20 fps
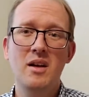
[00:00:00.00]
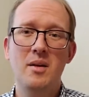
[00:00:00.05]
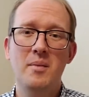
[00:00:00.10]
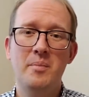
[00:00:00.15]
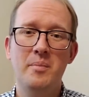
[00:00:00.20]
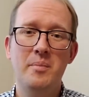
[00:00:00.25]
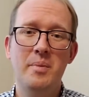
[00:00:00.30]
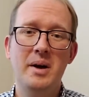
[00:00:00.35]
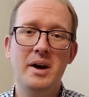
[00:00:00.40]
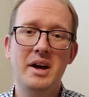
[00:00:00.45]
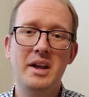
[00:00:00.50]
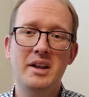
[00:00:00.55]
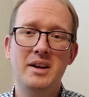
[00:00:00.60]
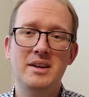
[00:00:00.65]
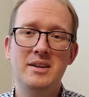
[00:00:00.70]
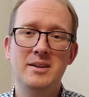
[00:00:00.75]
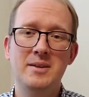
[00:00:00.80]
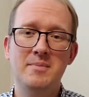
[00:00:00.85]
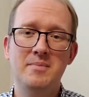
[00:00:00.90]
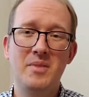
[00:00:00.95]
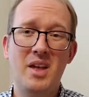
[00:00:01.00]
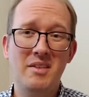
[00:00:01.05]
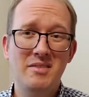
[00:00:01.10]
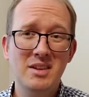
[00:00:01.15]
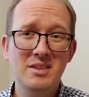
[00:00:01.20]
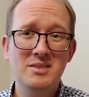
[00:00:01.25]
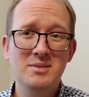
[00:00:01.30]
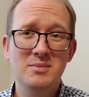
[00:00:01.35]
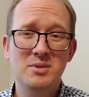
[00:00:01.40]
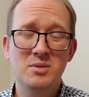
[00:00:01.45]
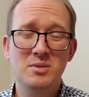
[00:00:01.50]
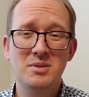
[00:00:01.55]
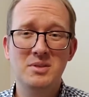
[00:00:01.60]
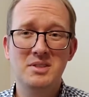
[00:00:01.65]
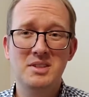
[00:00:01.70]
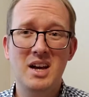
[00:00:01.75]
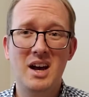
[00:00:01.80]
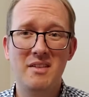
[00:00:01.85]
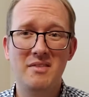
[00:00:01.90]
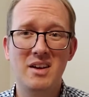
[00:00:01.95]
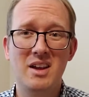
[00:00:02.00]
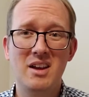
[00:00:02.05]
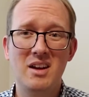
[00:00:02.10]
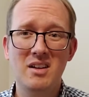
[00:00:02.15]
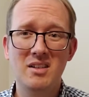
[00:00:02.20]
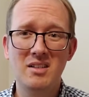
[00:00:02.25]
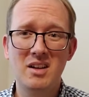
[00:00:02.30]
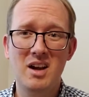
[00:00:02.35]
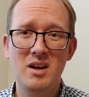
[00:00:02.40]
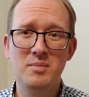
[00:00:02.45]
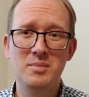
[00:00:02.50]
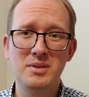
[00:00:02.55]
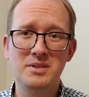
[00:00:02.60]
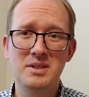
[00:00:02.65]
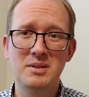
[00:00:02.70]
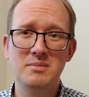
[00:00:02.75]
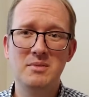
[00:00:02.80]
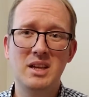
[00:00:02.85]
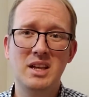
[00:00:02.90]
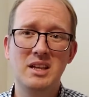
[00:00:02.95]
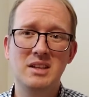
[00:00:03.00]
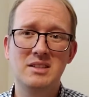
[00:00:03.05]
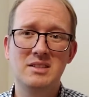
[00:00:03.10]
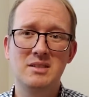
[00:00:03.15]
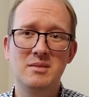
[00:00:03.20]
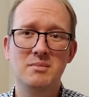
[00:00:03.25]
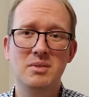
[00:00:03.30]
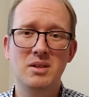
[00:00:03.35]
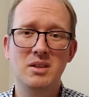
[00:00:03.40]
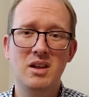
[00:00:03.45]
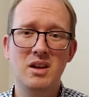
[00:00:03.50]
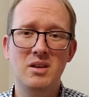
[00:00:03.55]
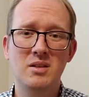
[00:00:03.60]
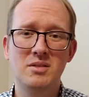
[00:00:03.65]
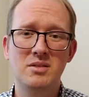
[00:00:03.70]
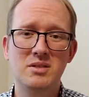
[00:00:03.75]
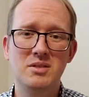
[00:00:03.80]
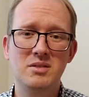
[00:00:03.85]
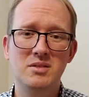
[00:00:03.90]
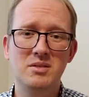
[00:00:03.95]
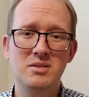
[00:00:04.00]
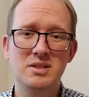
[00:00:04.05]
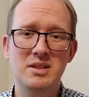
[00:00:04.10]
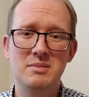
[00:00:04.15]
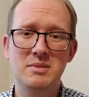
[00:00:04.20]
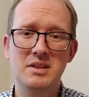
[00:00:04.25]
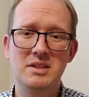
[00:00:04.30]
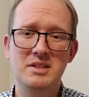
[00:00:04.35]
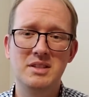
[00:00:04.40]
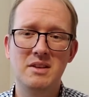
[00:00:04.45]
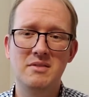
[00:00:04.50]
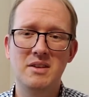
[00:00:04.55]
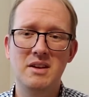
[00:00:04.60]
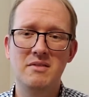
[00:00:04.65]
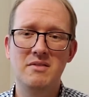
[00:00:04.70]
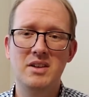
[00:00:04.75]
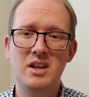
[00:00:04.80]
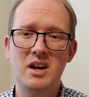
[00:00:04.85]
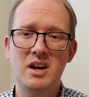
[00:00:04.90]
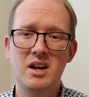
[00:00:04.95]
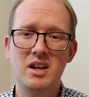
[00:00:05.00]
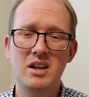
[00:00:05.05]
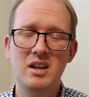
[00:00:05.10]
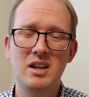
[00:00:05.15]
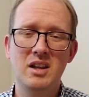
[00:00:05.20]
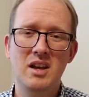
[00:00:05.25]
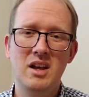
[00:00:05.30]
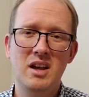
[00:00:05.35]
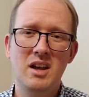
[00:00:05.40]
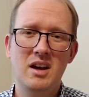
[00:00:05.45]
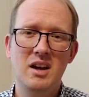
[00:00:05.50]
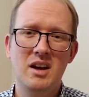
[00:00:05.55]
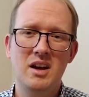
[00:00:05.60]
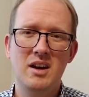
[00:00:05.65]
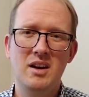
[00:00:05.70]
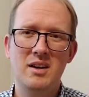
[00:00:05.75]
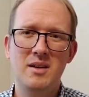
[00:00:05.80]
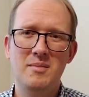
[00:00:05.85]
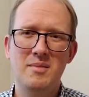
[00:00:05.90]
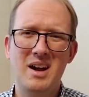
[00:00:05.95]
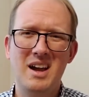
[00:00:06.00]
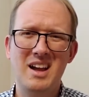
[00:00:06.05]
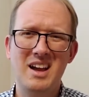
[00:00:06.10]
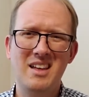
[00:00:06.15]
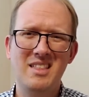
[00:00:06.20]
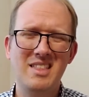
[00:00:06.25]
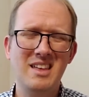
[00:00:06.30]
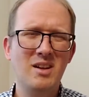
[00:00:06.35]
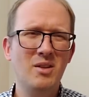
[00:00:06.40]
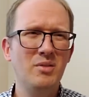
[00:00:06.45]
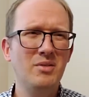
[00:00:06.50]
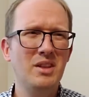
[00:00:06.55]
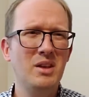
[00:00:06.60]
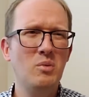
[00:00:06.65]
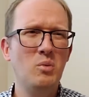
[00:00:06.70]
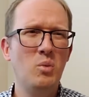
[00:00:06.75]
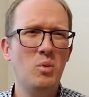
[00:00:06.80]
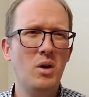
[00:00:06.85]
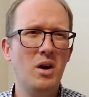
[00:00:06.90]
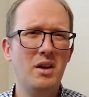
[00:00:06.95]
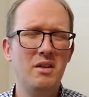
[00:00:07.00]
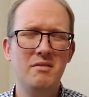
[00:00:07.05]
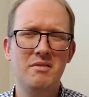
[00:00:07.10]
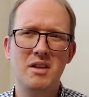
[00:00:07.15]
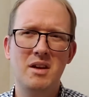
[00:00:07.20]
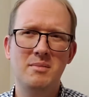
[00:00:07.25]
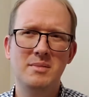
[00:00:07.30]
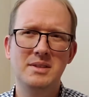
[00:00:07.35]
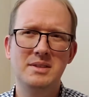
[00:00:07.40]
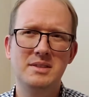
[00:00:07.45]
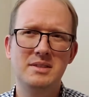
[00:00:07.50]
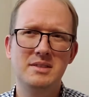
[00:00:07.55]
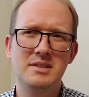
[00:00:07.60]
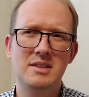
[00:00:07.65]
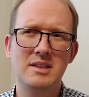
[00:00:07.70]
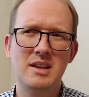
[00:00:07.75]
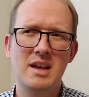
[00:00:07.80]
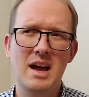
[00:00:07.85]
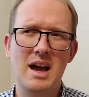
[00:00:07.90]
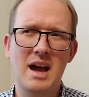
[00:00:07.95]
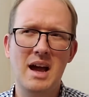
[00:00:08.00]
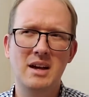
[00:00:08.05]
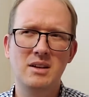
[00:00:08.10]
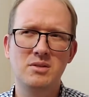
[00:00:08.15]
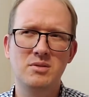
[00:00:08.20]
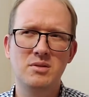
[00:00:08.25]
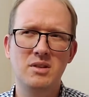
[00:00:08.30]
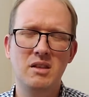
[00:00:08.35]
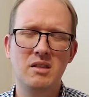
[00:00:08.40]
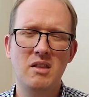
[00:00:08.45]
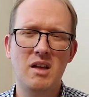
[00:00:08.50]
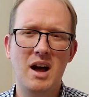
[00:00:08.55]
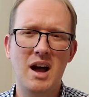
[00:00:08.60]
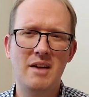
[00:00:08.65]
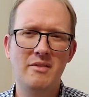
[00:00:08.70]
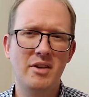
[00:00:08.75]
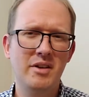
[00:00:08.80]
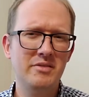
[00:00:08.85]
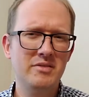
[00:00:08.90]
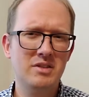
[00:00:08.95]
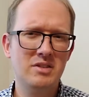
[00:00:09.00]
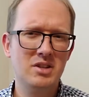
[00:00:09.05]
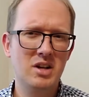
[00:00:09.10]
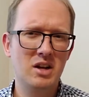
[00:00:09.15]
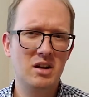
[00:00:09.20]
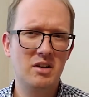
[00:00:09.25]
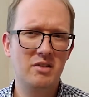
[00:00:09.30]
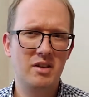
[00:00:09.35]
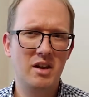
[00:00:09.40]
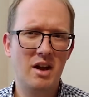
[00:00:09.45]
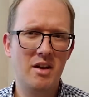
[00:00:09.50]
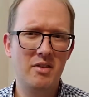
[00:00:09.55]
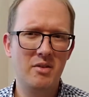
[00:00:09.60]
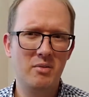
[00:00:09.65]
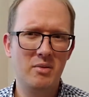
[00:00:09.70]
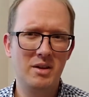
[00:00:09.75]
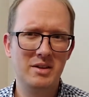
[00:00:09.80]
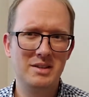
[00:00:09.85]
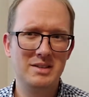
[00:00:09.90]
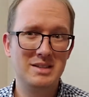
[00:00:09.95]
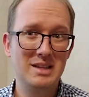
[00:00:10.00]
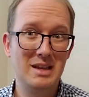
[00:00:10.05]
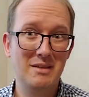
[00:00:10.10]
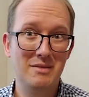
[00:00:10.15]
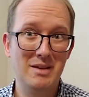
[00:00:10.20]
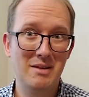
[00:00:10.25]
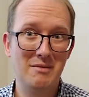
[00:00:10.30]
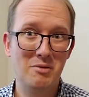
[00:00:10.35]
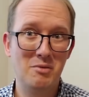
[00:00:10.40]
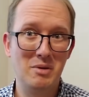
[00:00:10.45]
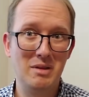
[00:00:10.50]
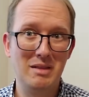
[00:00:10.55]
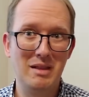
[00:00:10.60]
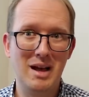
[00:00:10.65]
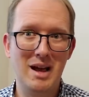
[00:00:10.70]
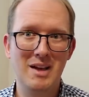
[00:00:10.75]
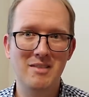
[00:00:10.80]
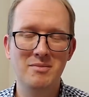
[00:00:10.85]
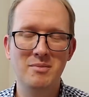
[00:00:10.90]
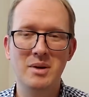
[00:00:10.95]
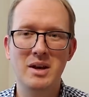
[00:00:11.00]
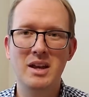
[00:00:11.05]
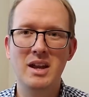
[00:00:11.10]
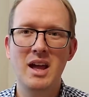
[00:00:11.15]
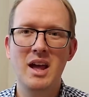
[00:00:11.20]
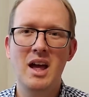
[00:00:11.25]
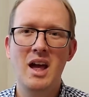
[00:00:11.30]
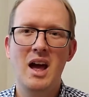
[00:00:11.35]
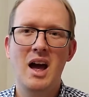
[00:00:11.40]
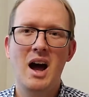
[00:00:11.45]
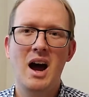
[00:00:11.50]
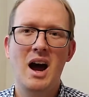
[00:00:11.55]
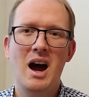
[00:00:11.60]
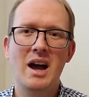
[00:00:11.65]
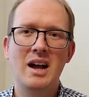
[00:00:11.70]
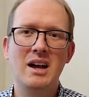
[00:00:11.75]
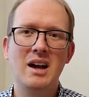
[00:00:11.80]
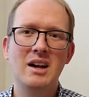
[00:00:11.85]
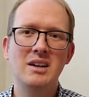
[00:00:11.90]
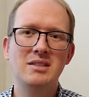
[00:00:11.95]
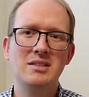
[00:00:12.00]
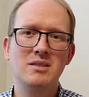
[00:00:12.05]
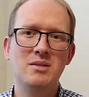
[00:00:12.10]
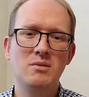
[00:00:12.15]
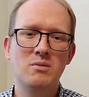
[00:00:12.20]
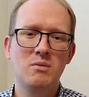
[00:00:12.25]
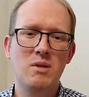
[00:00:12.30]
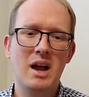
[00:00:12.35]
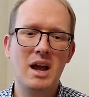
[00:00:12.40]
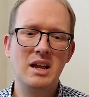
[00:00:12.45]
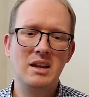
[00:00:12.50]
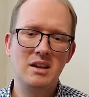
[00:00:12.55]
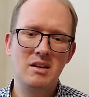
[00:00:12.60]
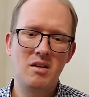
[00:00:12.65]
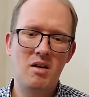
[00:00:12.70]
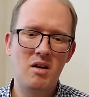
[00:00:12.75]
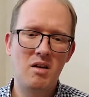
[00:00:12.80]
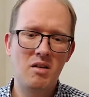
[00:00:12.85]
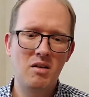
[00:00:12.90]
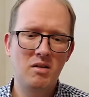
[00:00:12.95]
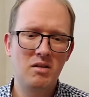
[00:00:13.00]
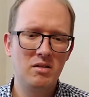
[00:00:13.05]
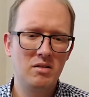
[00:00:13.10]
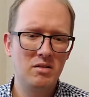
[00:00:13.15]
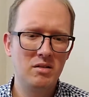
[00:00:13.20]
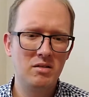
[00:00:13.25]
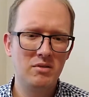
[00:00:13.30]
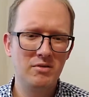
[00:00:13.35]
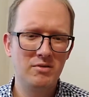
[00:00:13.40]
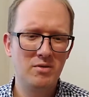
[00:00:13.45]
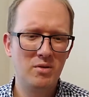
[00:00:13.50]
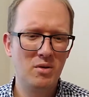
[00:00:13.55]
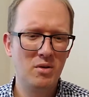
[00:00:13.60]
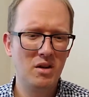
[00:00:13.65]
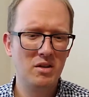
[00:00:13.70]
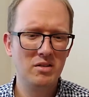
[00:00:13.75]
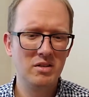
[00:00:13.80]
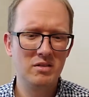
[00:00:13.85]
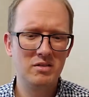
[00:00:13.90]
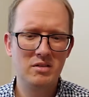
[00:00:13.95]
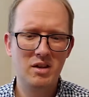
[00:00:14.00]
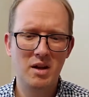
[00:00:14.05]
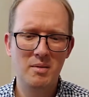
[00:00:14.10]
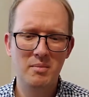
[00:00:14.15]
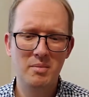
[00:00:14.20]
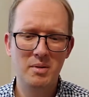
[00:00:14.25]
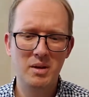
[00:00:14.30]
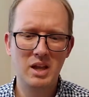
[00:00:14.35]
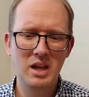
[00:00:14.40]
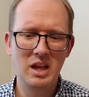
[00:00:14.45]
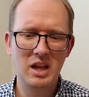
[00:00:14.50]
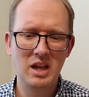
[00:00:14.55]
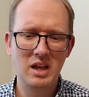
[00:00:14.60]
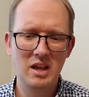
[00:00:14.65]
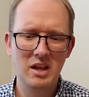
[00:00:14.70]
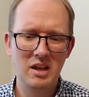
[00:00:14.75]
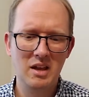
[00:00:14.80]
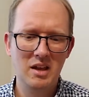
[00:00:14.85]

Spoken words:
but I've done some cool stuff, and I'll put some links below to some of the stuff I've done. I think only one of them is actually live. I'll have to check on the other one to see if it ever went live, but I got to write an article for a little company.